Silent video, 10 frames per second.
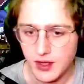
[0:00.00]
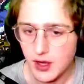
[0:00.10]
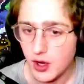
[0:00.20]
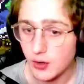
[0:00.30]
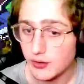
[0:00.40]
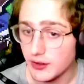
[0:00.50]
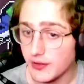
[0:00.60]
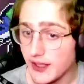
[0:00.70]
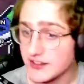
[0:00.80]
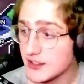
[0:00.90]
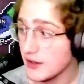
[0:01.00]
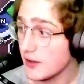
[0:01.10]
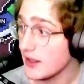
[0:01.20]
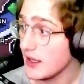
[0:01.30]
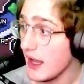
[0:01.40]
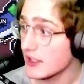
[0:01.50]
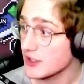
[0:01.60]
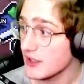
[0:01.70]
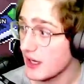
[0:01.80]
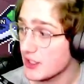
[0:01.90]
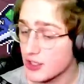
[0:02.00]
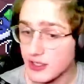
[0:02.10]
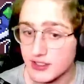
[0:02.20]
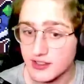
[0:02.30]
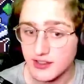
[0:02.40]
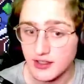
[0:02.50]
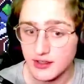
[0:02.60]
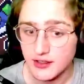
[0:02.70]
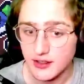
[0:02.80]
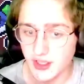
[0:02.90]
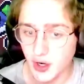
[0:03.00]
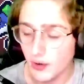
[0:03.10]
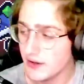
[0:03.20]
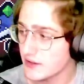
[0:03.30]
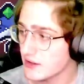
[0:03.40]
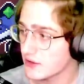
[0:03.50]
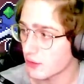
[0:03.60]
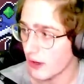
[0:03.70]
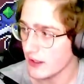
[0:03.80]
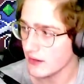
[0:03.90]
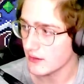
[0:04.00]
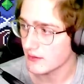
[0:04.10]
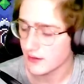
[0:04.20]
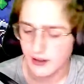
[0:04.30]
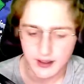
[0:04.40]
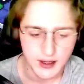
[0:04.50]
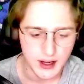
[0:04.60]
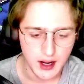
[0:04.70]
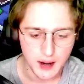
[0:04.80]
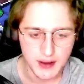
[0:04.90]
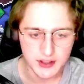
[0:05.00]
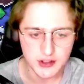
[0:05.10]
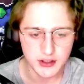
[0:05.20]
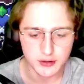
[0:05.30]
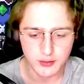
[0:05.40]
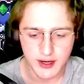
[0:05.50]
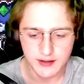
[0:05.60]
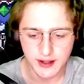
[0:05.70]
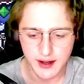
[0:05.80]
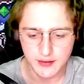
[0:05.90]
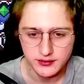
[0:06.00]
Oh, you know what? That's another thing, actually, that I should consider. You know what? This is great. I'm actually going to write down